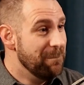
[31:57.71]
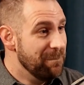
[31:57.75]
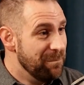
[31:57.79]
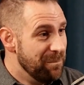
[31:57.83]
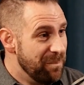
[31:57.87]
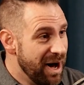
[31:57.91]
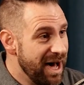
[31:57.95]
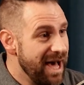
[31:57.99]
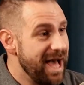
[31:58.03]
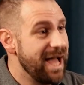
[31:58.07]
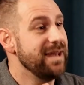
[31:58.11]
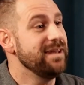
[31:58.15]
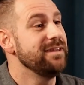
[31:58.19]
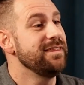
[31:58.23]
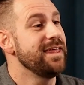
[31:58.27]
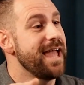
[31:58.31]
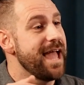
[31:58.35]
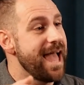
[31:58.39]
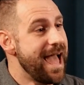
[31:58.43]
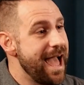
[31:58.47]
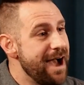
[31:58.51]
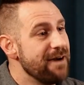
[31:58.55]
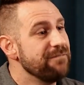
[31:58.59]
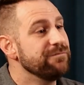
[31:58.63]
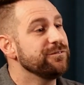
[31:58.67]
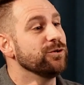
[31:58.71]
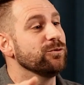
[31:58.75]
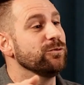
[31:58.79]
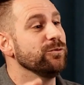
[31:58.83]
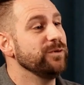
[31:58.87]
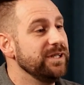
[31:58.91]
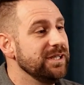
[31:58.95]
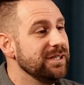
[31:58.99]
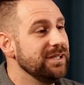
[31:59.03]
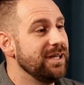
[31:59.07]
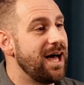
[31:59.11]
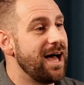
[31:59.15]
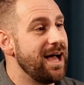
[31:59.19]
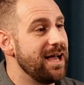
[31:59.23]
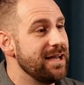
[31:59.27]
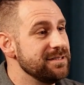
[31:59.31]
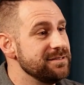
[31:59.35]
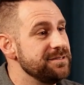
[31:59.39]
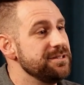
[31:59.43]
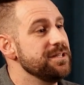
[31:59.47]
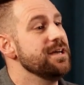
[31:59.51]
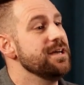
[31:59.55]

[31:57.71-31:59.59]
But they have to realize